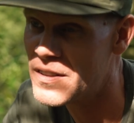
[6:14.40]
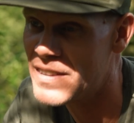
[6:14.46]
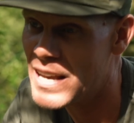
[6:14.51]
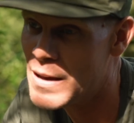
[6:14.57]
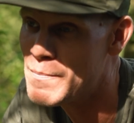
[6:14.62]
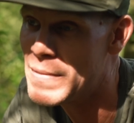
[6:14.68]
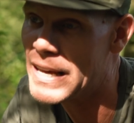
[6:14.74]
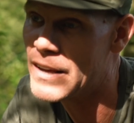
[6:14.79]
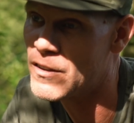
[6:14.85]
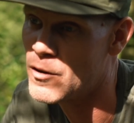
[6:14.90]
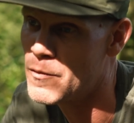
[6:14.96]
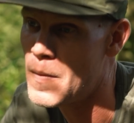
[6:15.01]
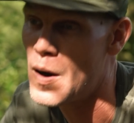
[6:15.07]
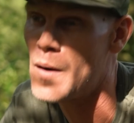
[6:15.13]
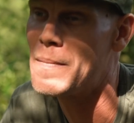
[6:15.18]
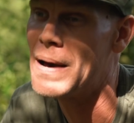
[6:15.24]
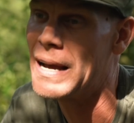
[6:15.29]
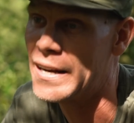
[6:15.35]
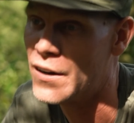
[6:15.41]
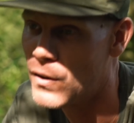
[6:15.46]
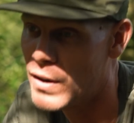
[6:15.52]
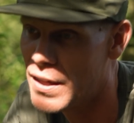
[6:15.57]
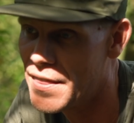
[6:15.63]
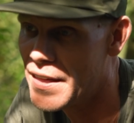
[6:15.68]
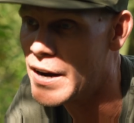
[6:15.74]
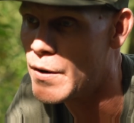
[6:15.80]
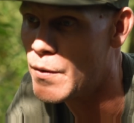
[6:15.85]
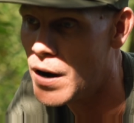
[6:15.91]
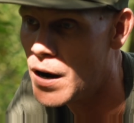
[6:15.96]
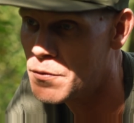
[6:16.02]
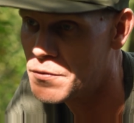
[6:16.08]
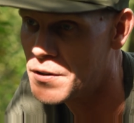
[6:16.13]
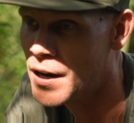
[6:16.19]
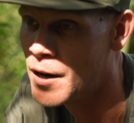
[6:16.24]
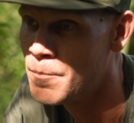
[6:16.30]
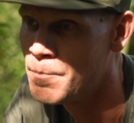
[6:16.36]
to 10 metres of my main line
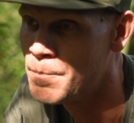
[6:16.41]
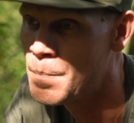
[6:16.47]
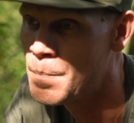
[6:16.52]
thereafter.